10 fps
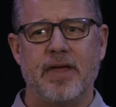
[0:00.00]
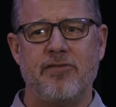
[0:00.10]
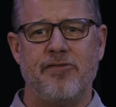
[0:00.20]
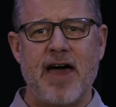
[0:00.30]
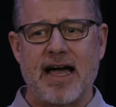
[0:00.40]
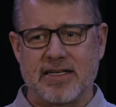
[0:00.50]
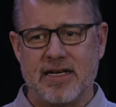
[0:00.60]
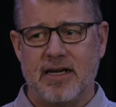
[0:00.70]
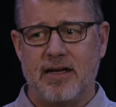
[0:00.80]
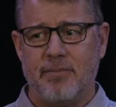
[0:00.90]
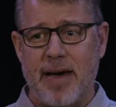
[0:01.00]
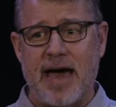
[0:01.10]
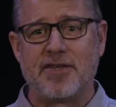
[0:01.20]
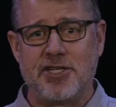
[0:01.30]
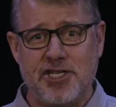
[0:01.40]
In fact,
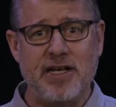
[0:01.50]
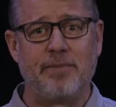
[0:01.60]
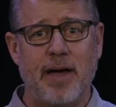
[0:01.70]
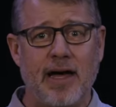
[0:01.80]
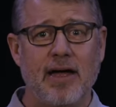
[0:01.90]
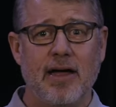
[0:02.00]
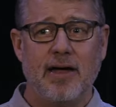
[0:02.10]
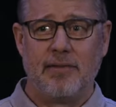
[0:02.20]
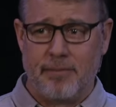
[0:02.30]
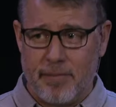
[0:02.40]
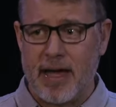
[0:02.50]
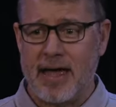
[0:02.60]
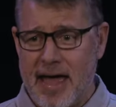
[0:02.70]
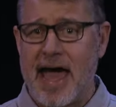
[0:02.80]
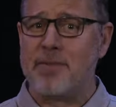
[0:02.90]
Bathsheba
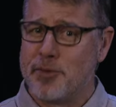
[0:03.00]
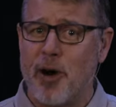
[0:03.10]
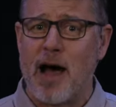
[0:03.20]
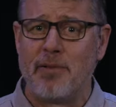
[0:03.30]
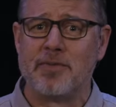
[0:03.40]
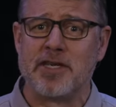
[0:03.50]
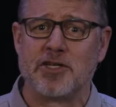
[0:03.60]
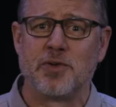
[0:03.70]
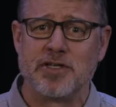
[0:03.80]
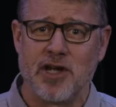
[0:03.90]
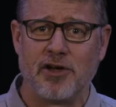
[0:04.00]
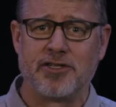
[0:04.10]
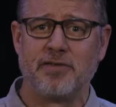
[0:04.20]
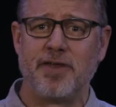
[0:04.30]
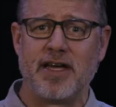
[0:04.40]
had problems as a
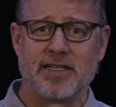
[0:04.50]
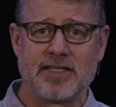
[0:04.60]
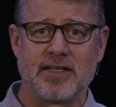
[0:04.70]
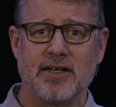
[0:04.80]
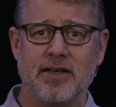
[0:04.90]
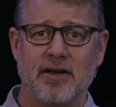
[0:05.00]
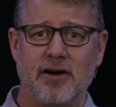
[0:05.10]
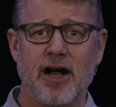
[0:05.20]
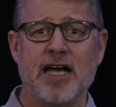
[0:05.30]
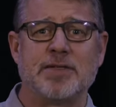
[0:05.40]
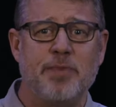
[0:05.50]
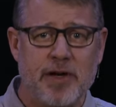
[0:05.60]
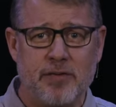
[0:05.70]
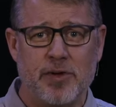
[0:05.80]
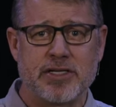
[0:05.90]
result of this. Her
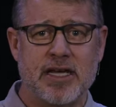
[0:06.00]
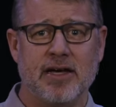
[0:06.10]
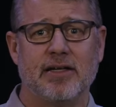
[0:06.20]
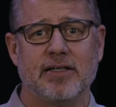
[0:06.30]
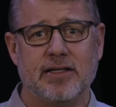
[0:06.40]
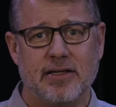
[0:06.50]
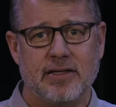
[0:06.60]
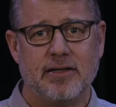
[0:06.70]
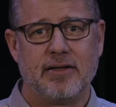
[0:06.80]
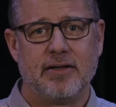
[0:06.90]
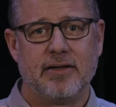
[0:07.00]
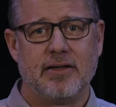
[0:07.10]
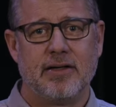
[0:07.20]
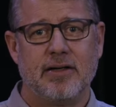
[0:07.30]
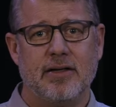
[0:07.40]
husband was killed.
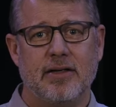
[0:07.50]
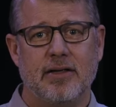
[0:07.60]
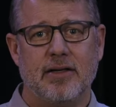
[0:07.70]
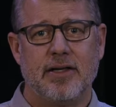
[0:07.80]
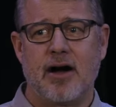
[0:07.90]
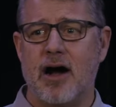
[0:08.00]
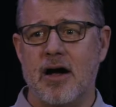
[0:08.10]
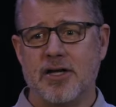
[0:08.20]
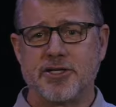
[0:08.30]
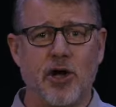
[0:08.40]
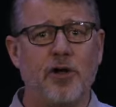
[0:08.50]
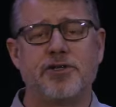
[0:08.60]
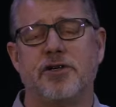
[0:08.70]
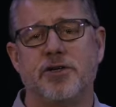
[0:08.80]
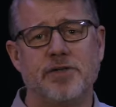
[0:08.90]
There are
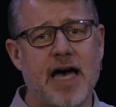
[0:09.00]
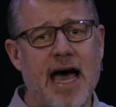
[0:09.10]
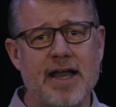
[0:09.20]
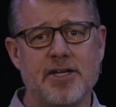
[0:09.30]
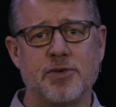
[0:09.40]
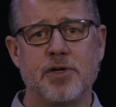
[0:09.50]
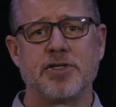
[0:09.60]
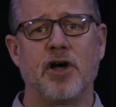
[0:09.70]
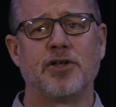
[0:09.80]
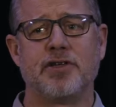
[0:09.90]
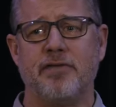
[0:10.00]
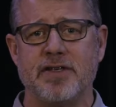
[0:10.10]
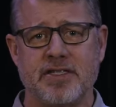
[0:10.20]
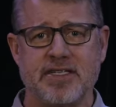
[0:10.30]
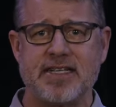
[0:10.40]
soldiers who died as a result of
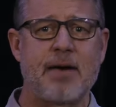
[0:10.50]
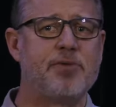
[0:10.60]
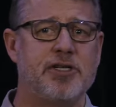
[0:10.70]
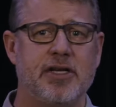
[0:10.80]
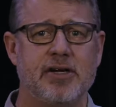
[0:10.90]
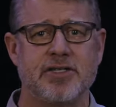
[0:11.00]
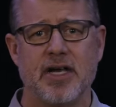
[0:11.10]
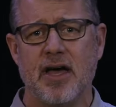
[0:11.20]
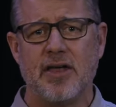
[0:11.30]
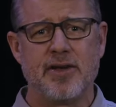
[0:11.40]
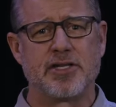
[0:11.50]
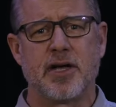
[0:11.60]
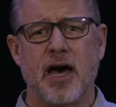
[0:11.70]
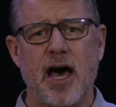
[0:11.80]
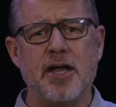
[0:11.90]
his deception. There's, there's
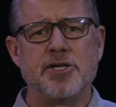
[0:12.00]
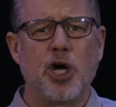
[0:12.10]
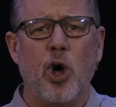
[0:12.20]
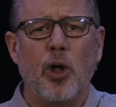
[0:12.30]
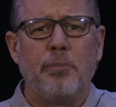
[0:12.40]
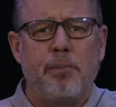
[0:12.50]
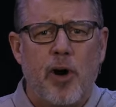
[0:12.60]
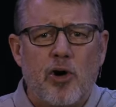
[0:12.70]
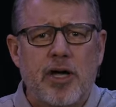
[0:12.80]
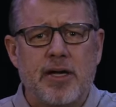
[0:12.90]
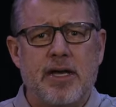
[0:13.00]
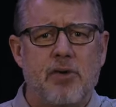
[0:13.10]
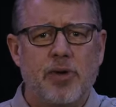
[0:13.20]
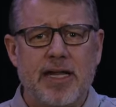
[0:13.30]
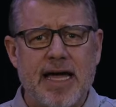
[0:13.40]
untold broken
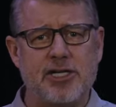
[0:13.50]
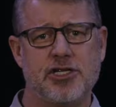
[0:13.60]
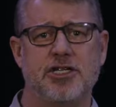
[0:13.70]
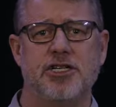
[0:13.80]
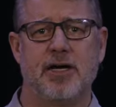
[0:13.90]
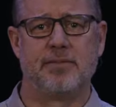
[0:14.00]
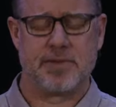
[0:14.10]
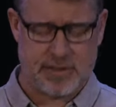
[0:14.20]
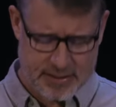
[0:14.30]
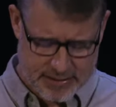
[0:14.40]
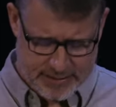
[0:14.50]
relationships.